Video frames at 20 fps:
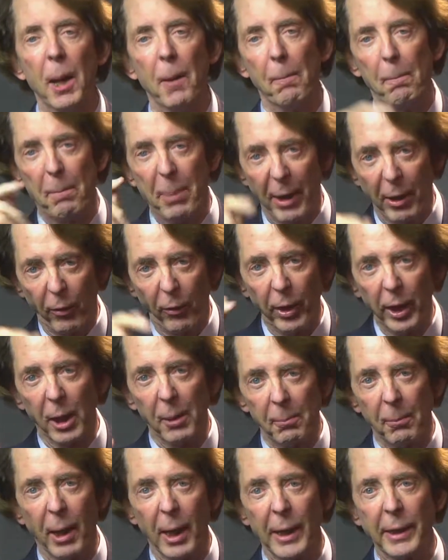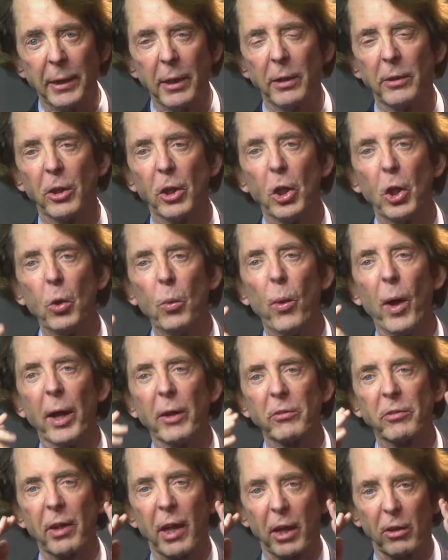bearing in mind that the
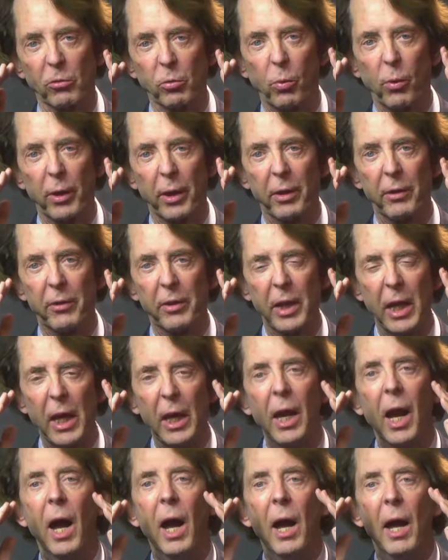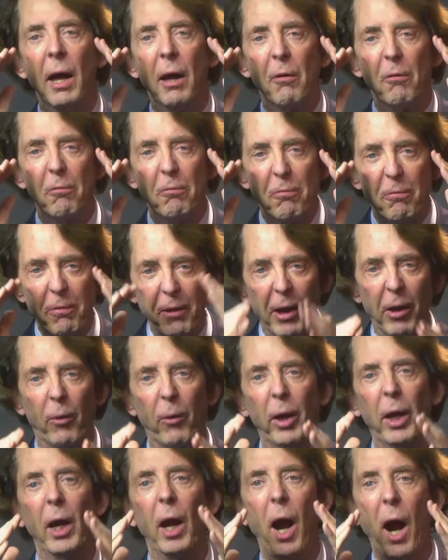US has one of the
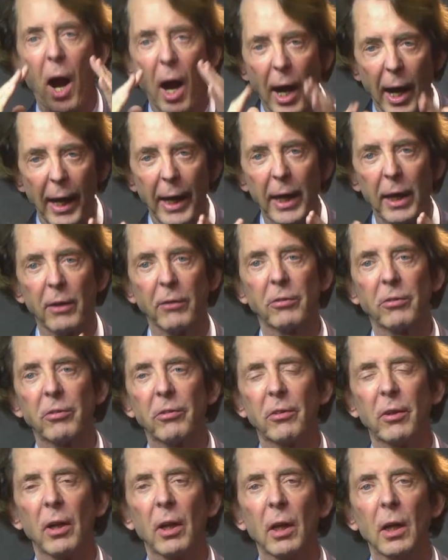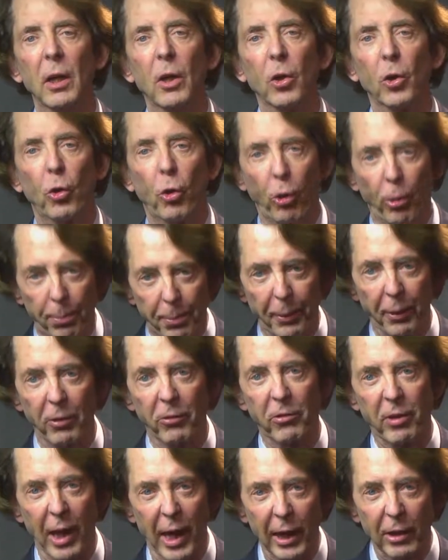very highest
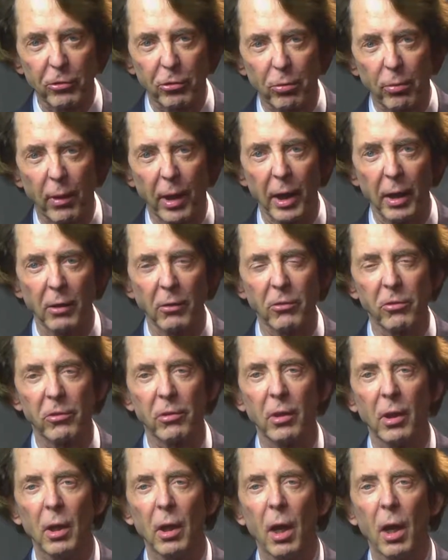corporate tax rates